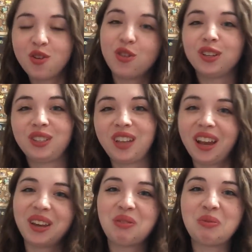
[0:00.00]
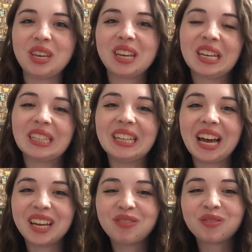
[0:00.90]
the second week in the
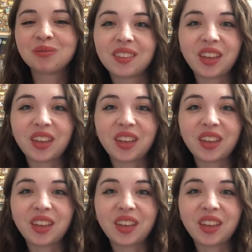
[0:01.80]
life.